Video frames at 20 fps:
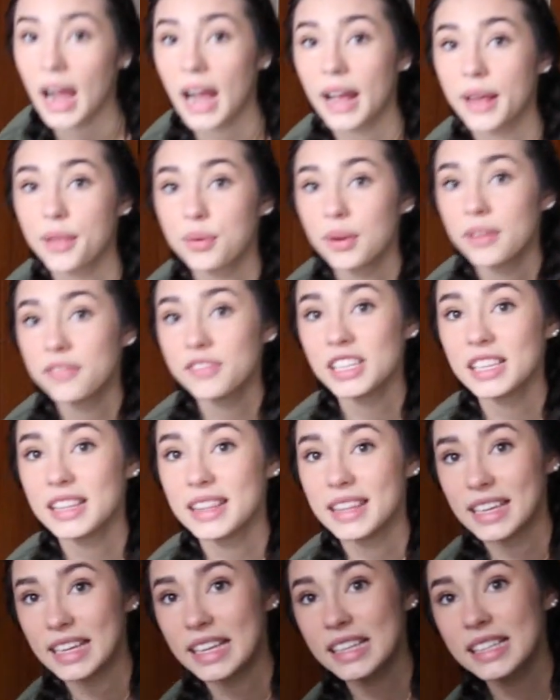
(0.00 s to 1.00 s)
I
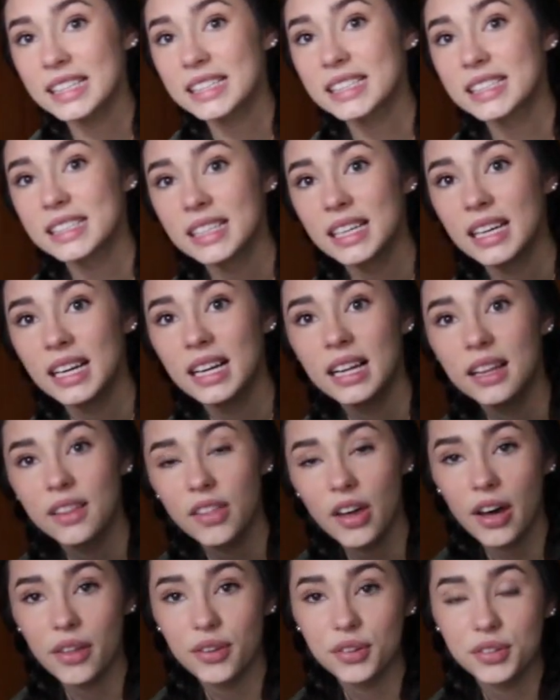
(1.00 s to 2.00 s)
thrifted this
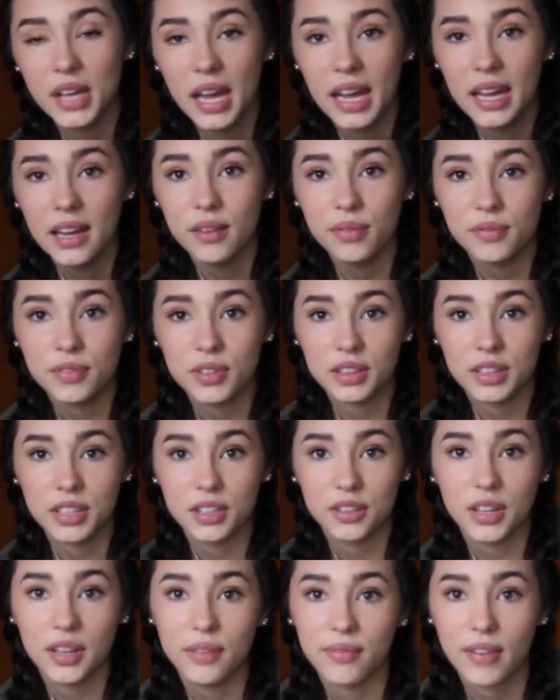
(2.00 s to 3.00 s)
the other day for
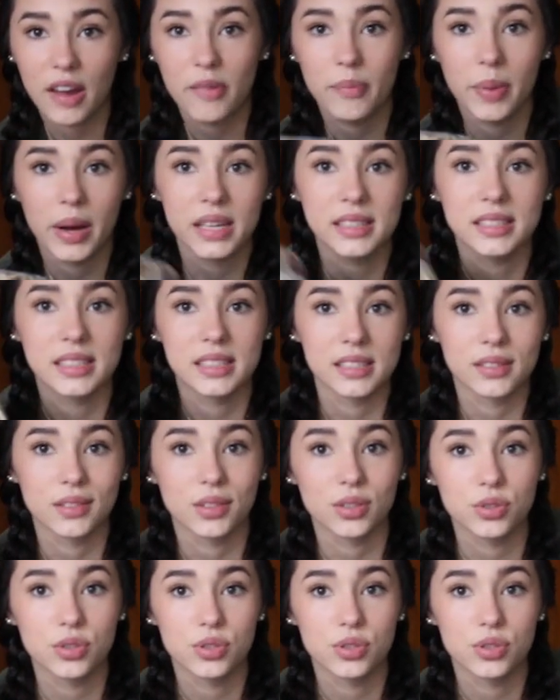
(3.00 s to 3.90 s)
literally $5. It's a little